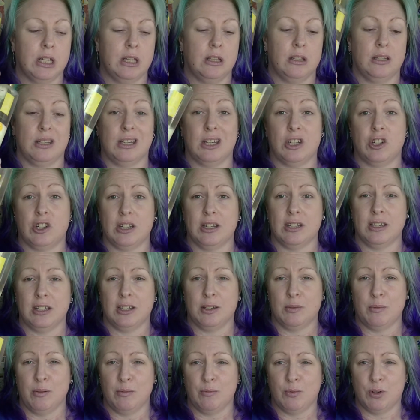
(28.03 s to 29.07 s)
This has actually
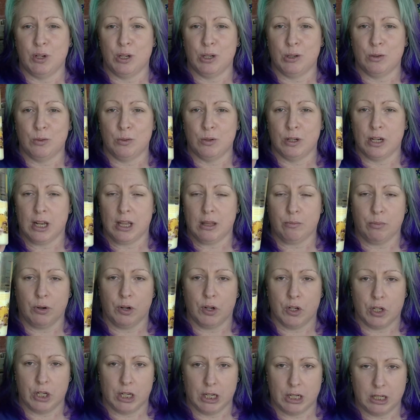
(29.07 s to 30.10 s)
since been put into another
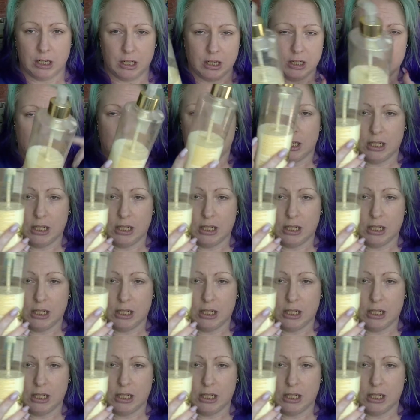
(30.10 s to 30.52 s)
project,